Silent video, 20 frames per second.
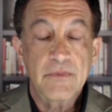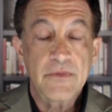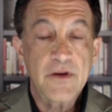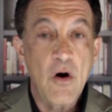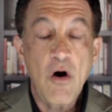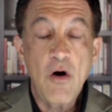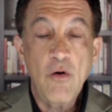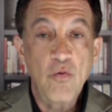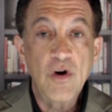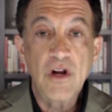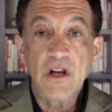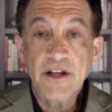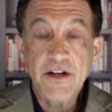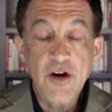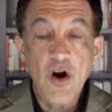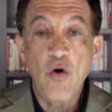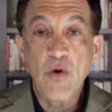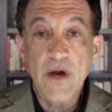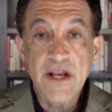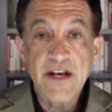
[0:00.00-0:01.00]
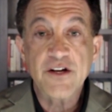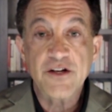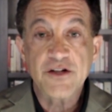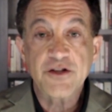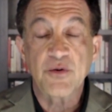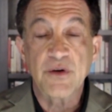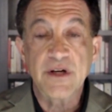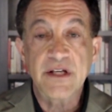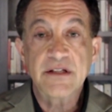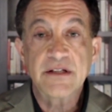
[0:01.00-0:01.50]
There are really no
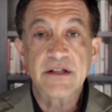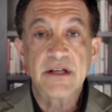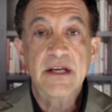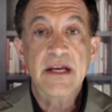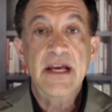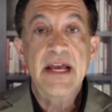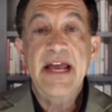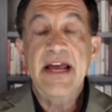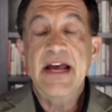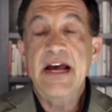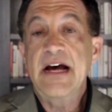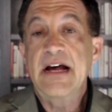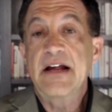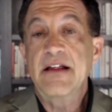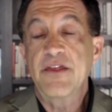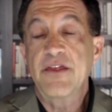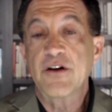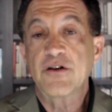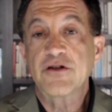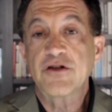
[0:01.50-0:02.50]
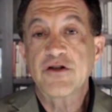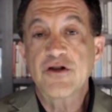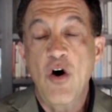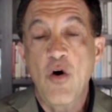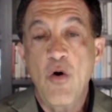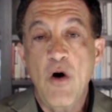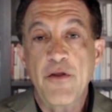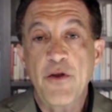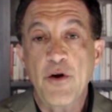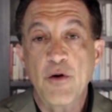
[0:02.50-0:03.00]
industries and there's
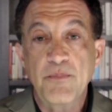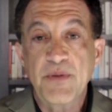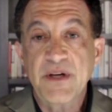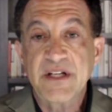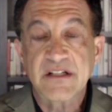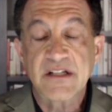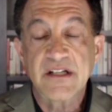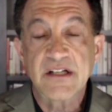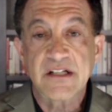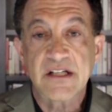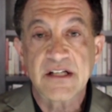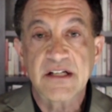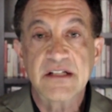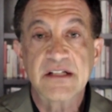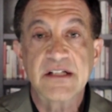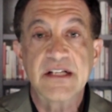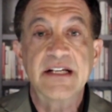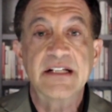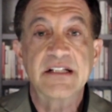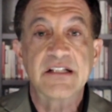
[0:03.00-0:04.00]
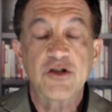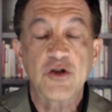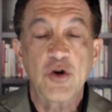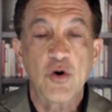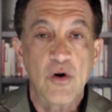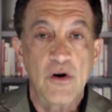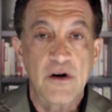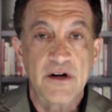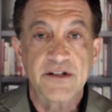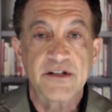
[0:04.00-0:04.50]
no other businesses. It's
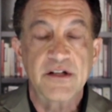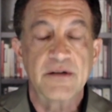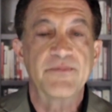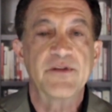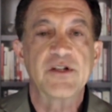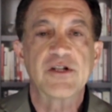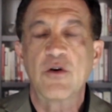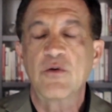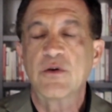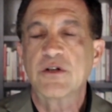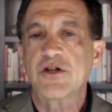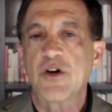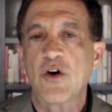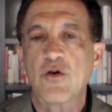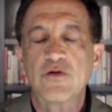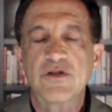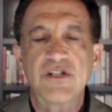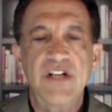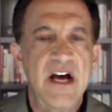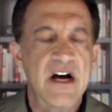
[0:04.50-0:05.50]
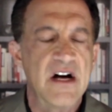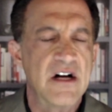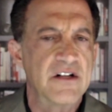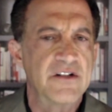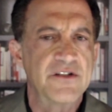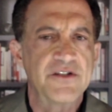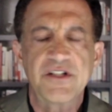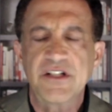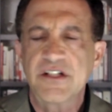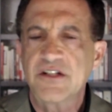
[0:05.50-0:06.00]
tourism. So it's
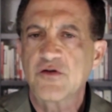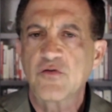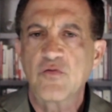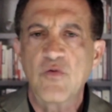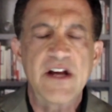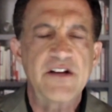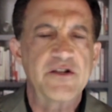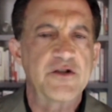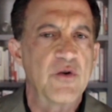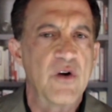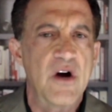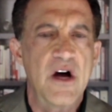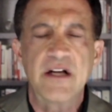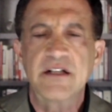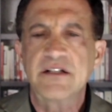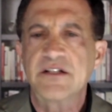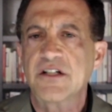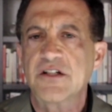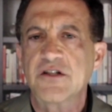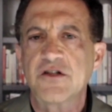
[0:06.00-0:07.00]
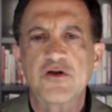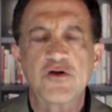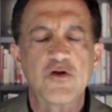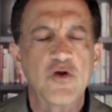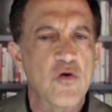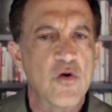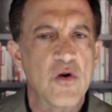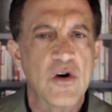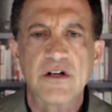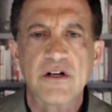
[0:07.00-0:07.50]
hotels, it's restaurants, it's
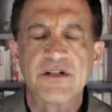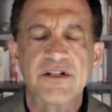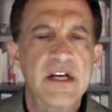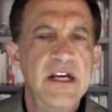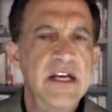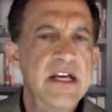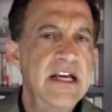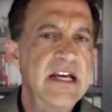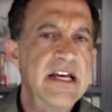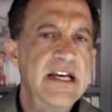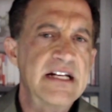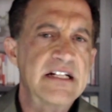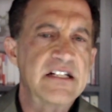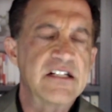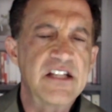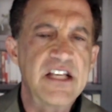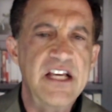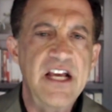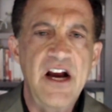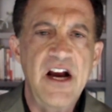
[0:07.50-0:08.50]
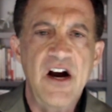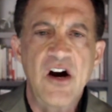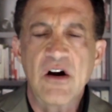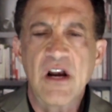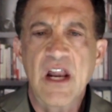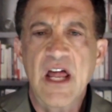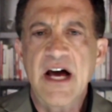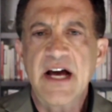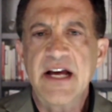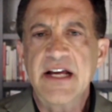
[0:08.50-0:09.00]
tours, it's the
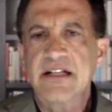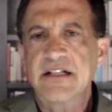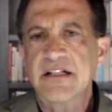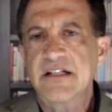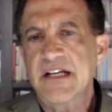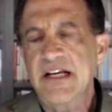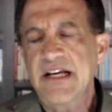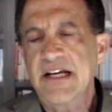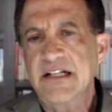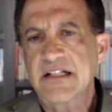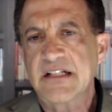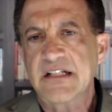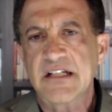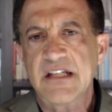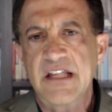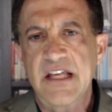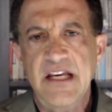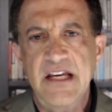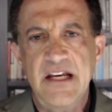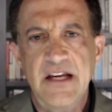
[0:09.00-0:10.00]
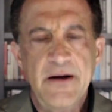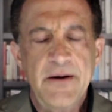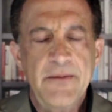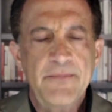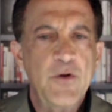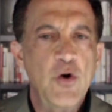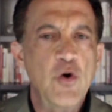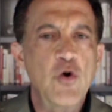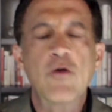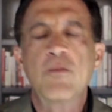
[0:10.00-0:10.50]
airlines, it's the
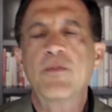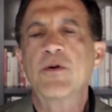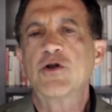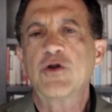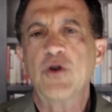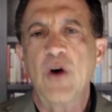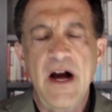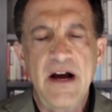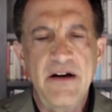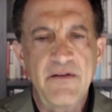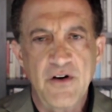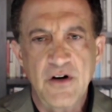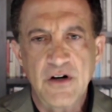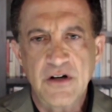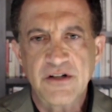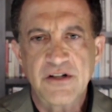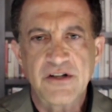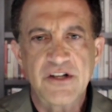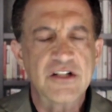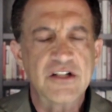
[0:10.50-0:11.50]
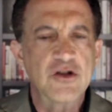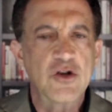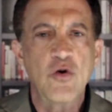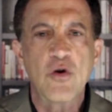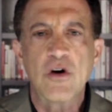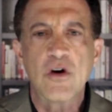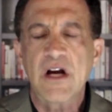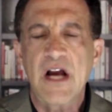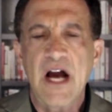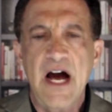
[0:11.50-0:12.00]
Uber drivers, the
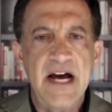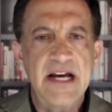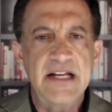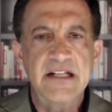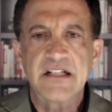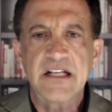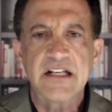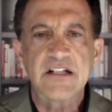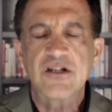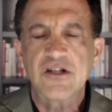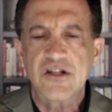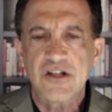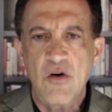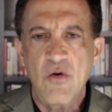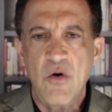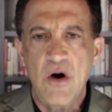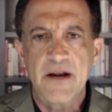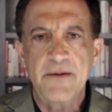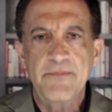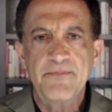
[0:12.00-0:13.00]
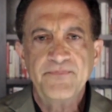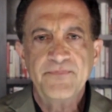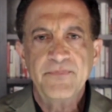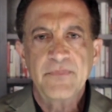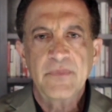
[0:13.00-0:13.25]
tour guides, and so on.